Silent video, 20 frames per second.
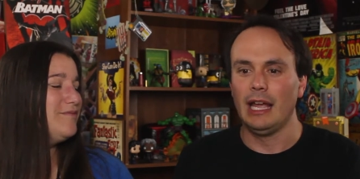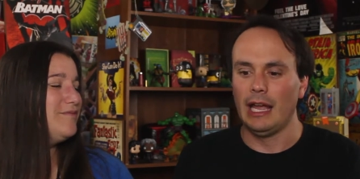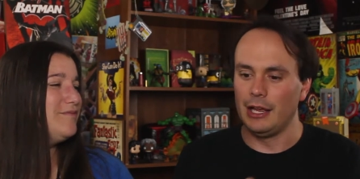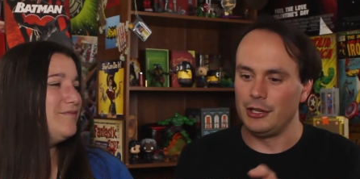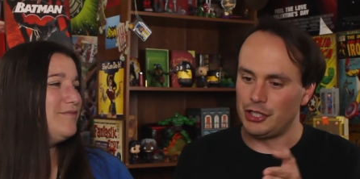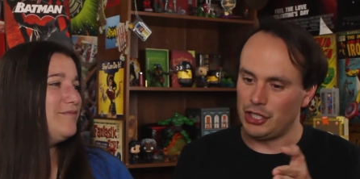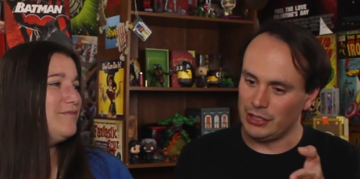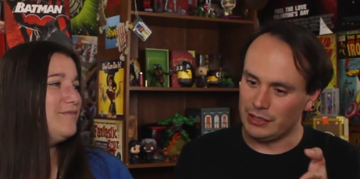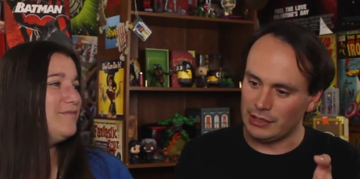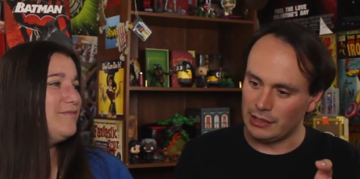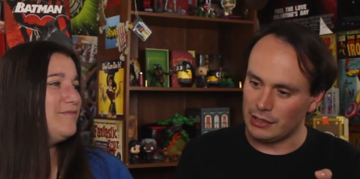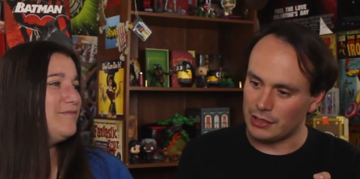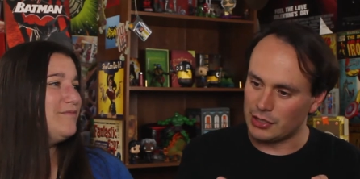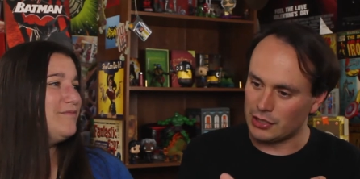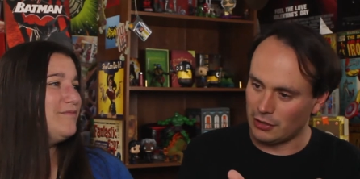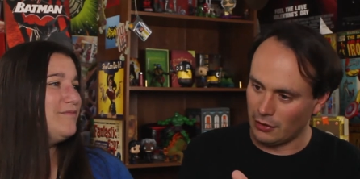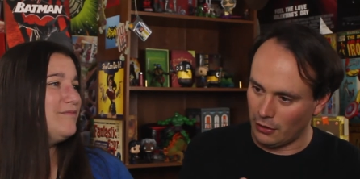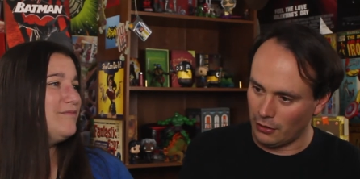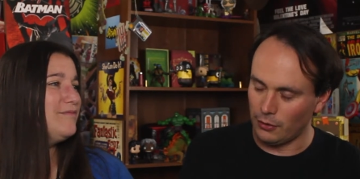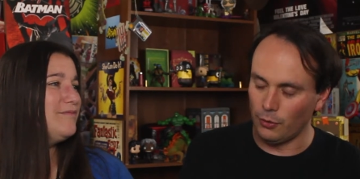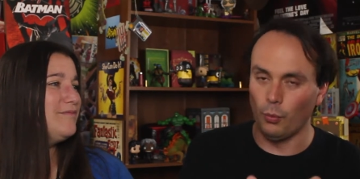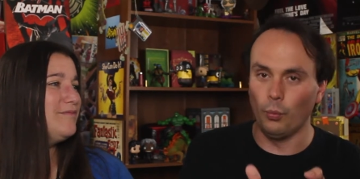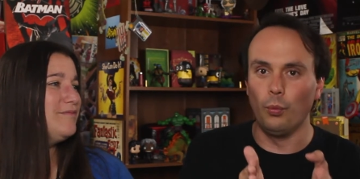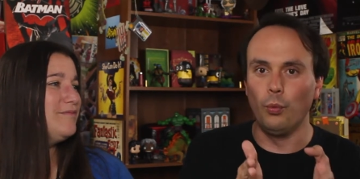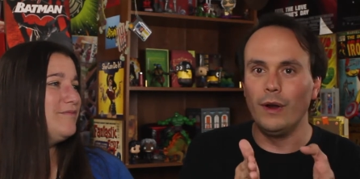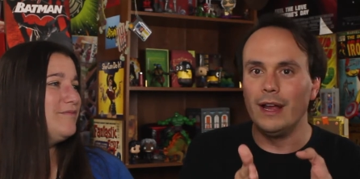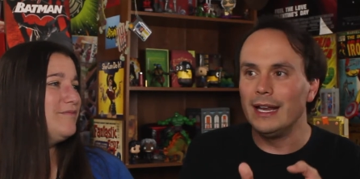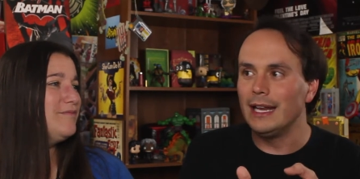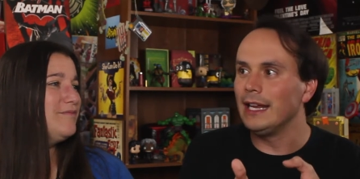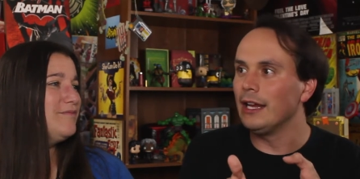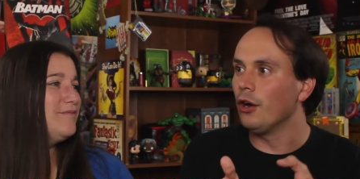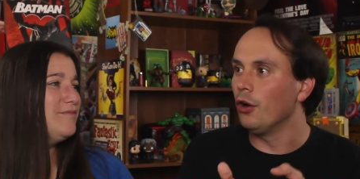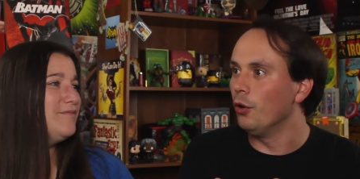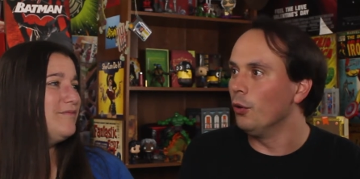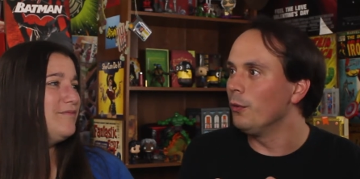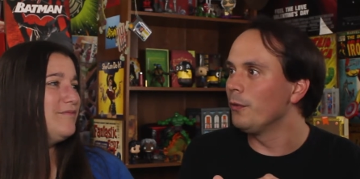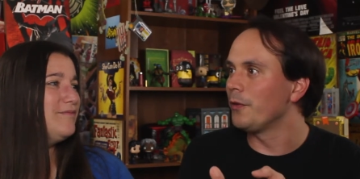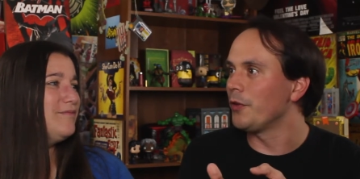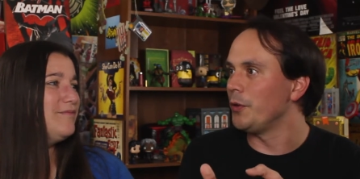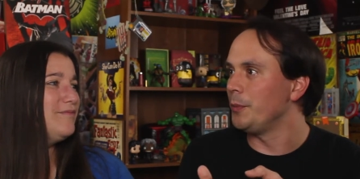Speaker 1: and she's going to start winning
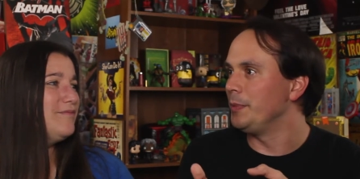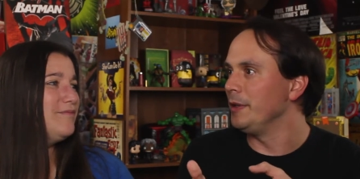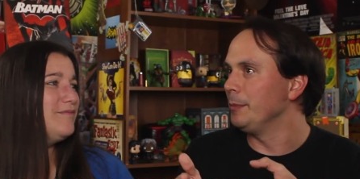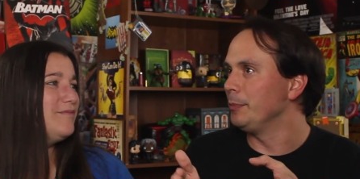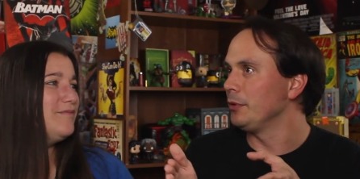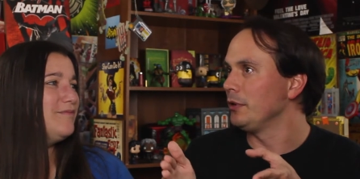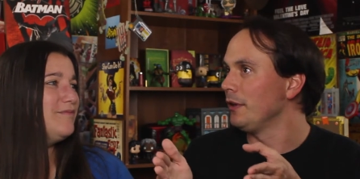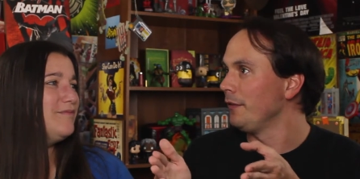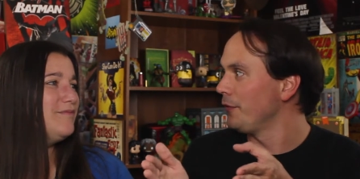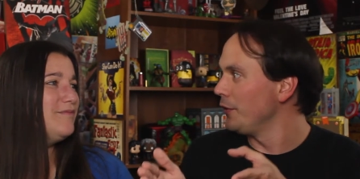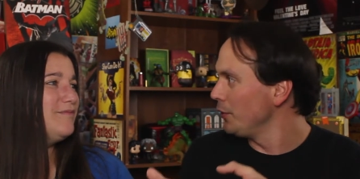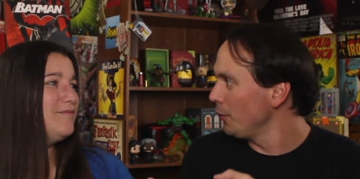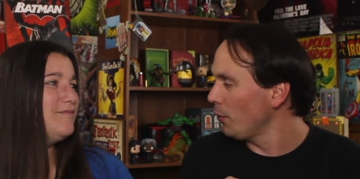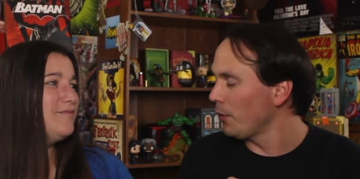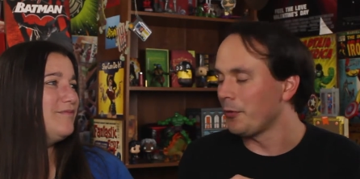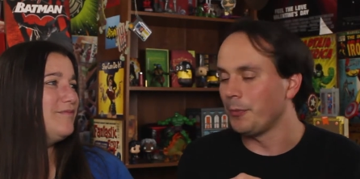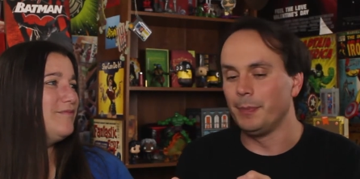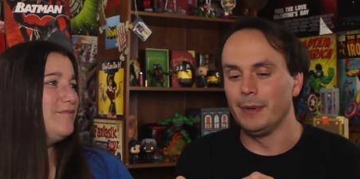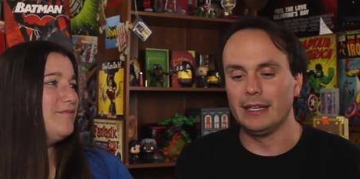over the people of the North